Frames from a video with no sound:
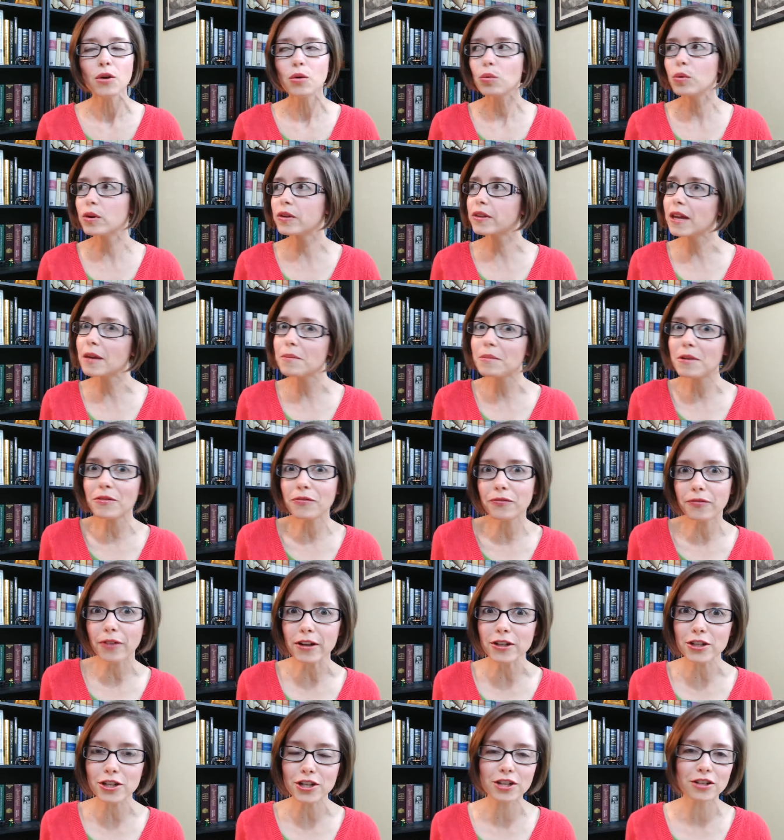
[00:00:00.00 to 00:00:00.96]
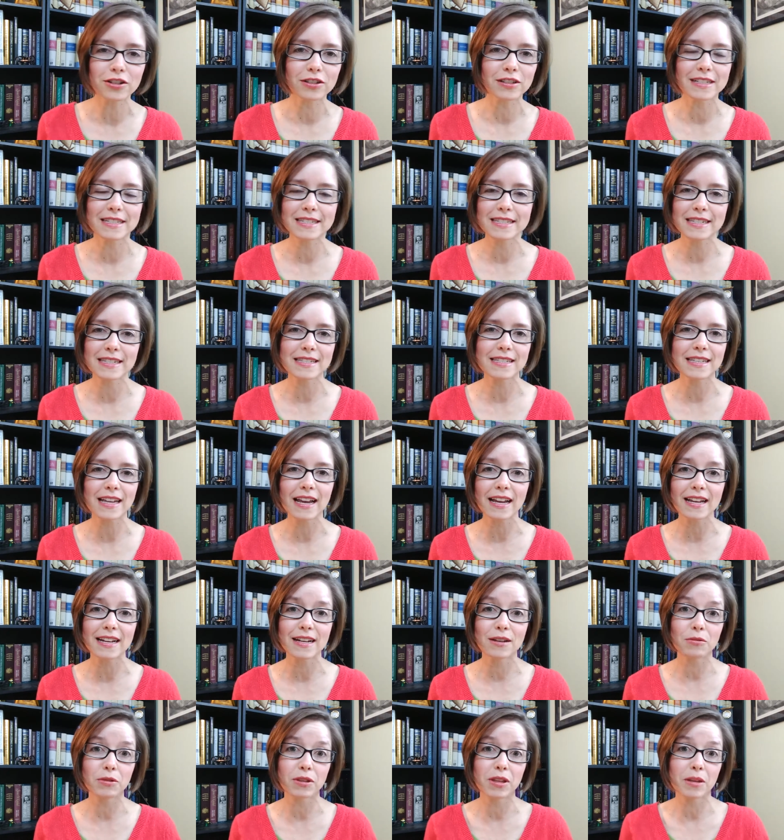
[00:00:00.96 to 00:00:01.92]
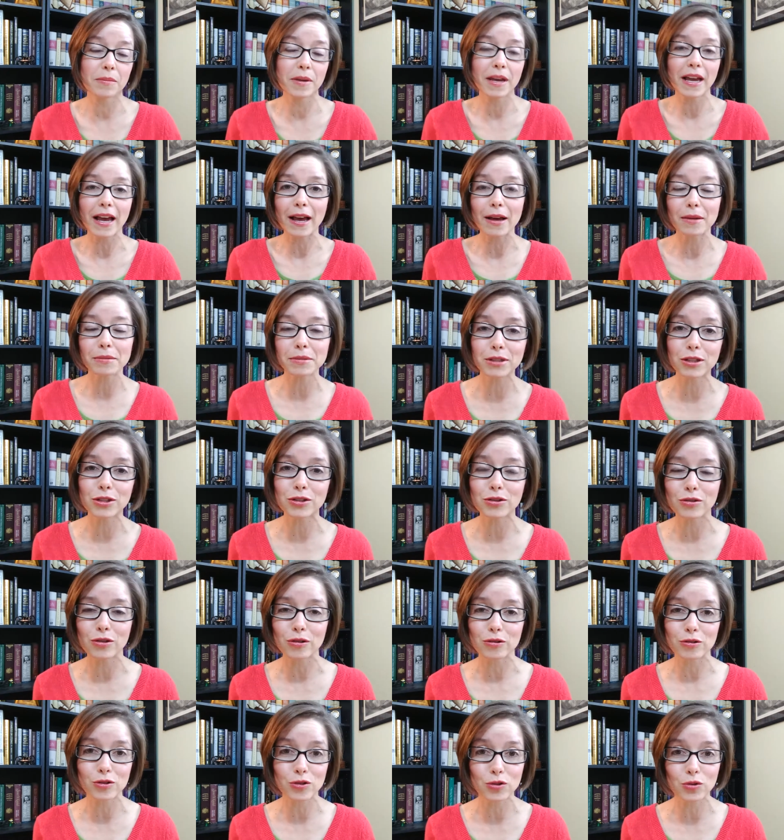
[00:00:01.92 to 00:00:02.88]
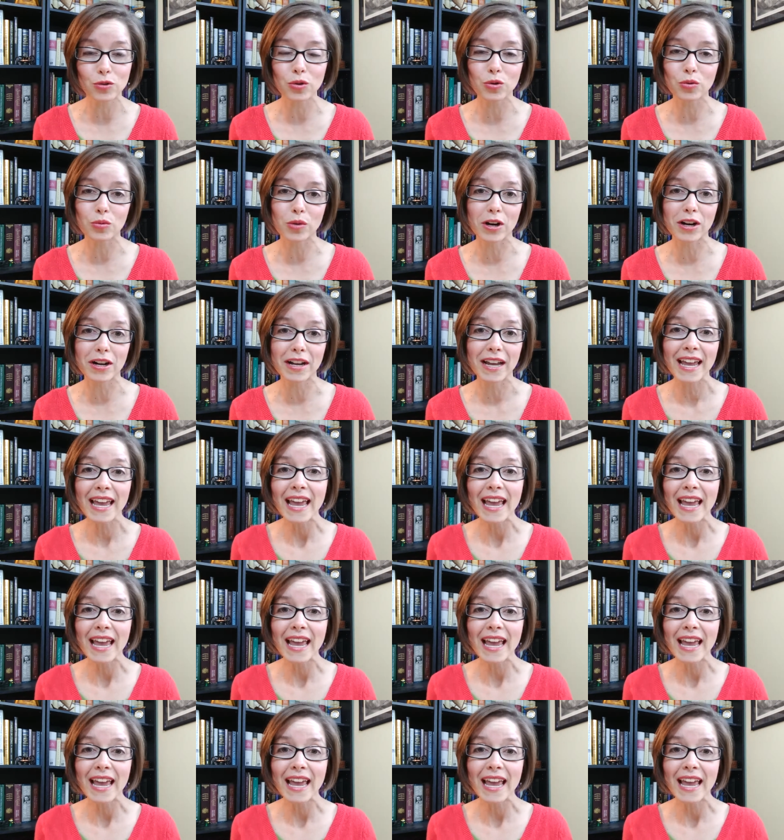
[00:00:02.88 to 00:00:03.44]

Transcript: will they be functional in society? Will they be able to do their schoolwork?